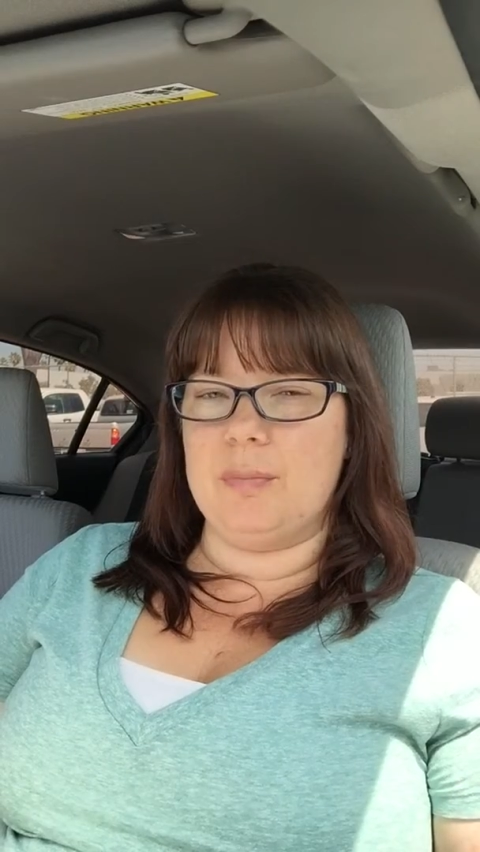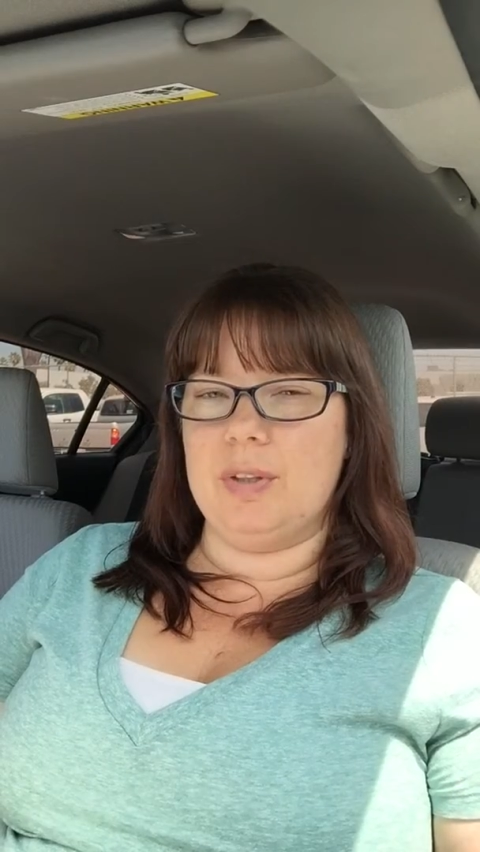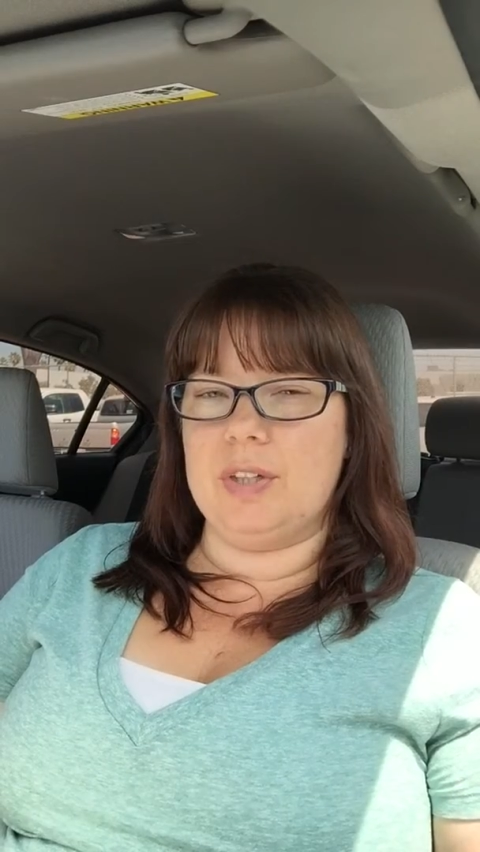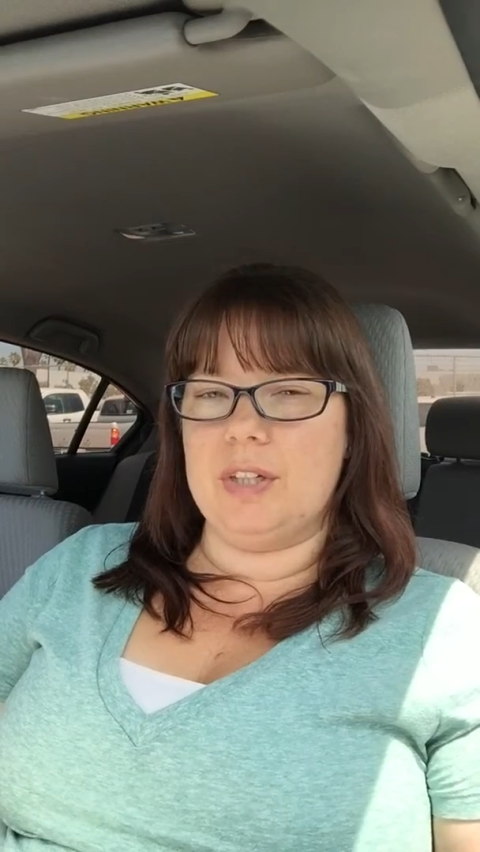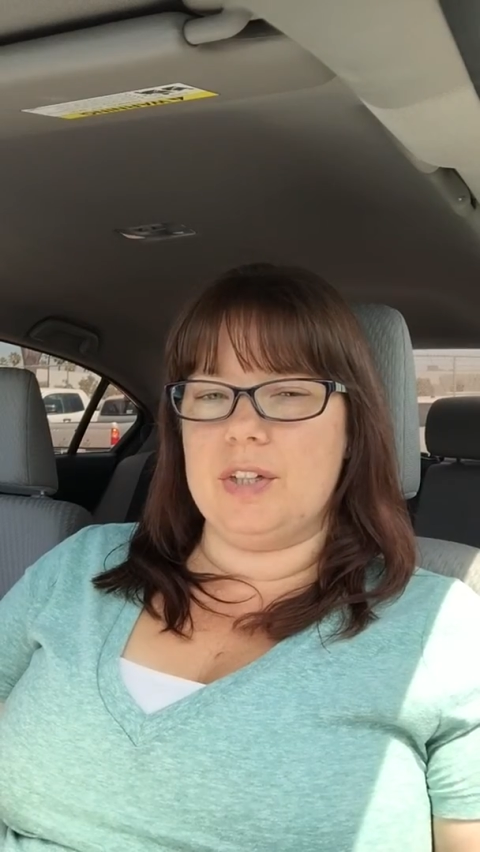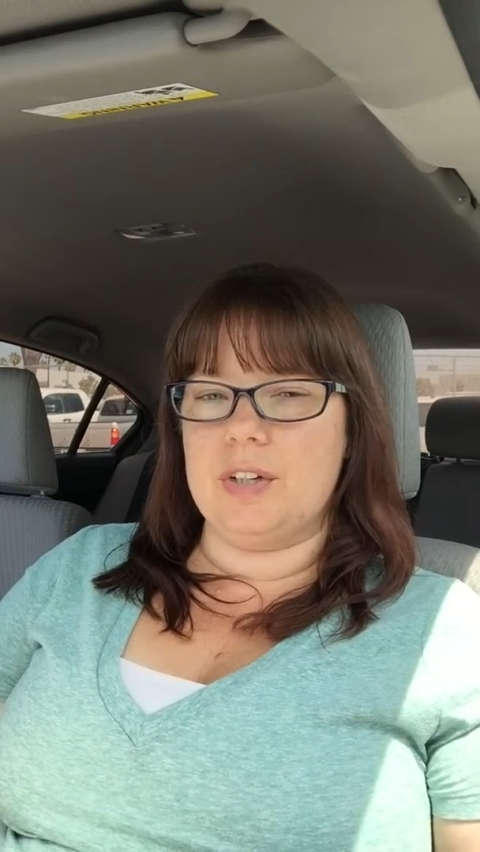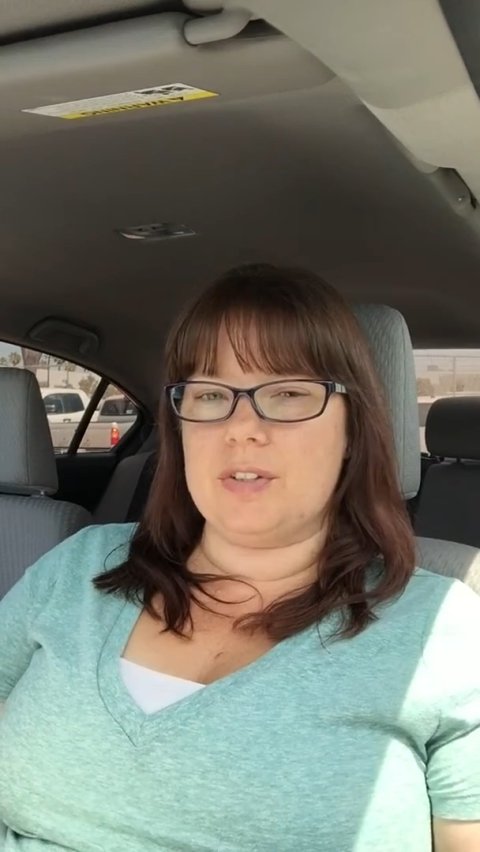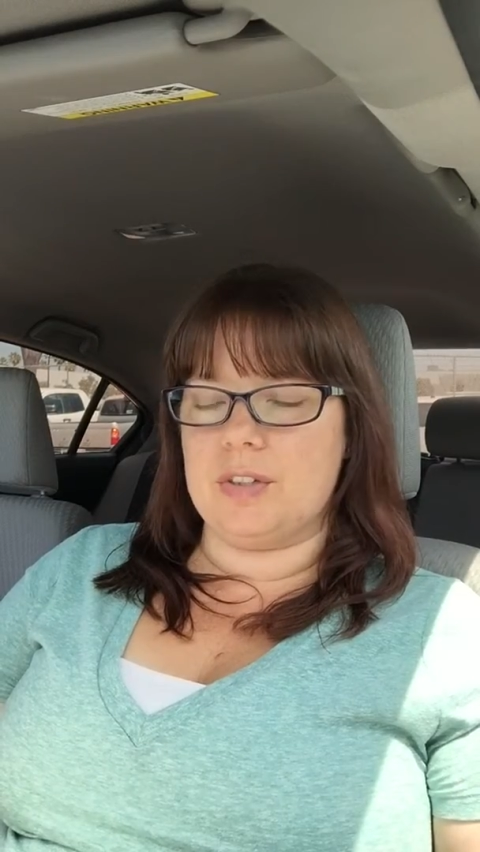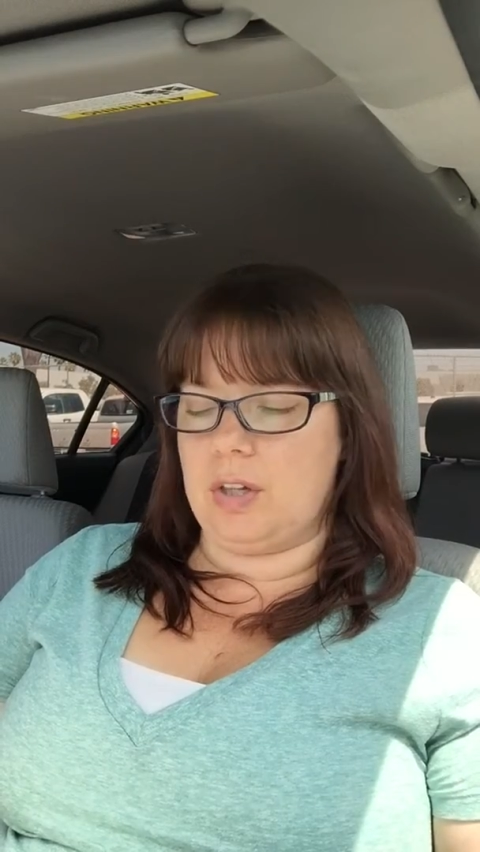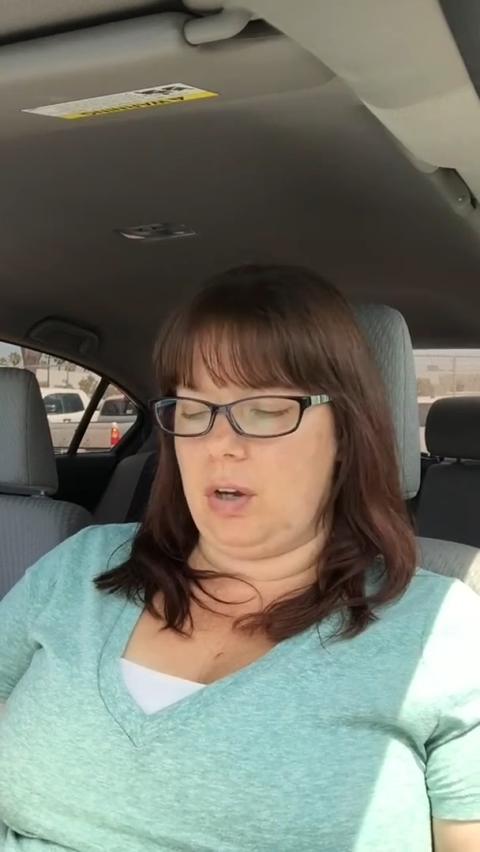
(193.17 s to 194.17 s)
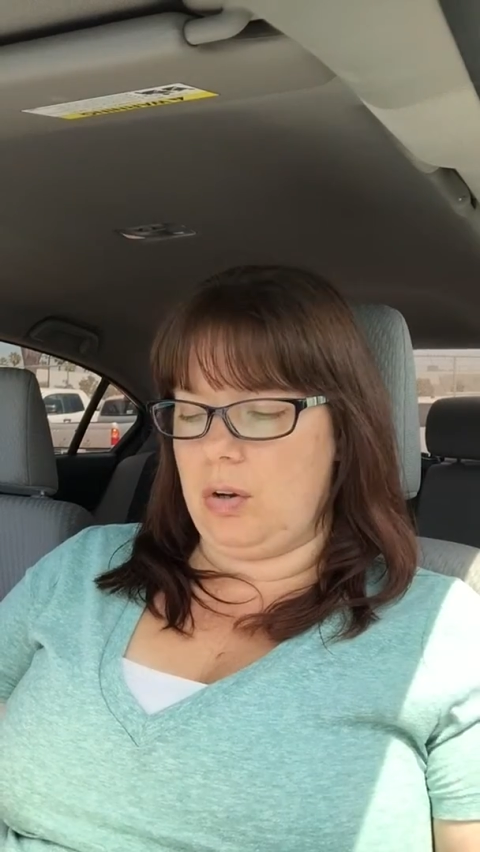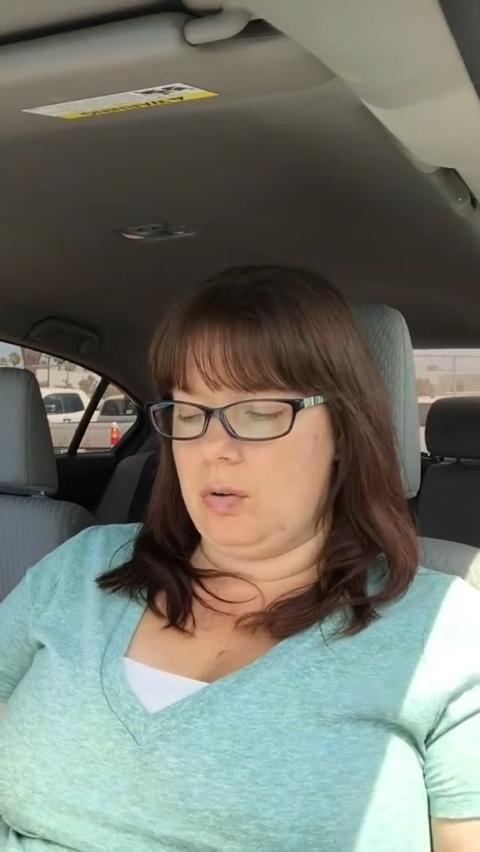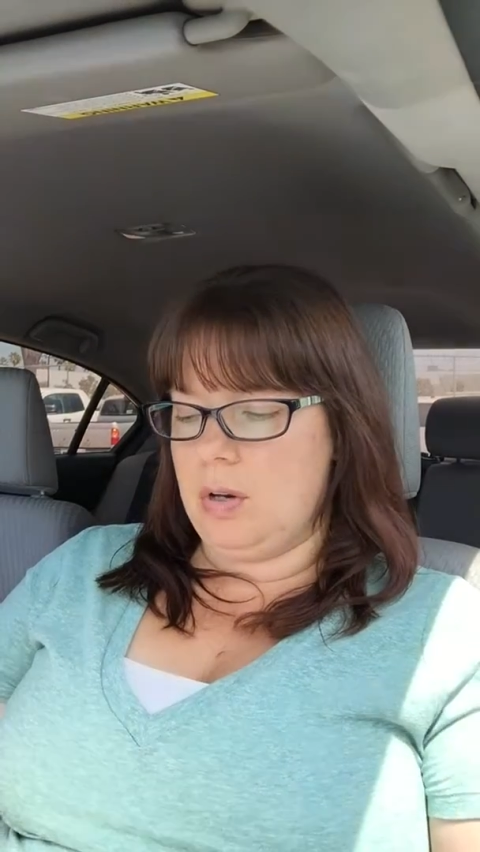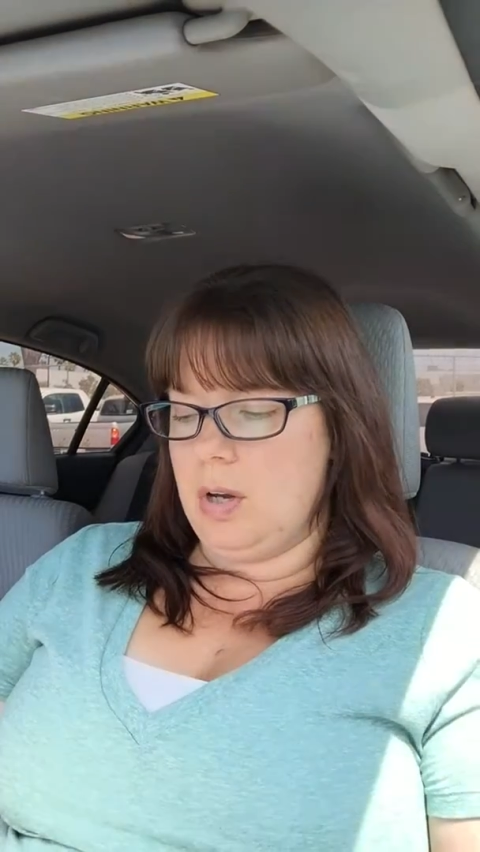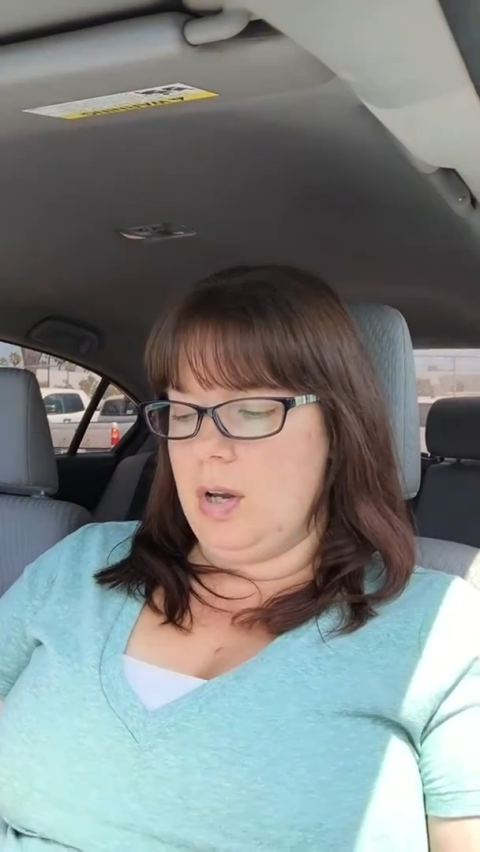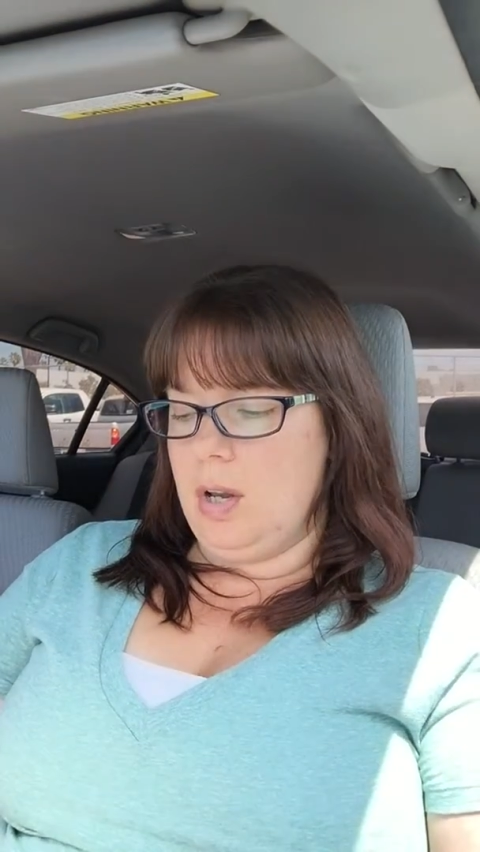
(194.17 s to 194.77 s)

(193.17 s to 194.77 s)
million years ago,